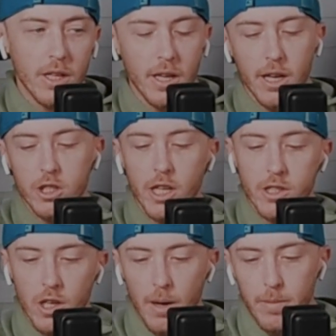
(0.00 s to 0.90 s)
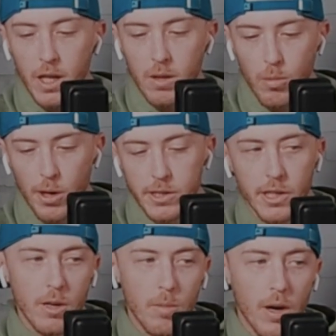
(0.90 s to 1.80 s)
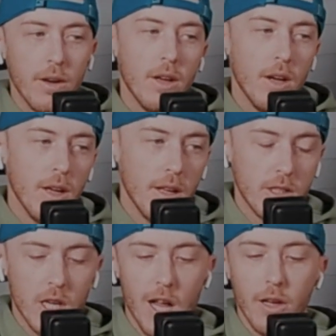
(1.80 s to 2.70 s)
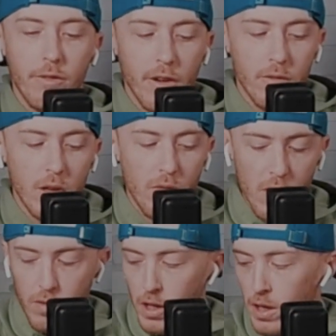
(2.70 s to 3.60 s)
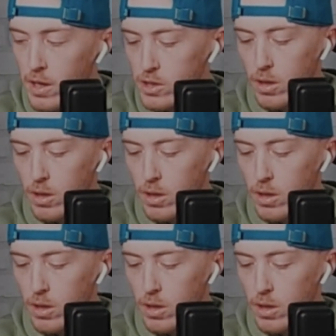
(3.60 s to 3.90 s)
Didn't get a chance to update the price here, but let's call it 50-50.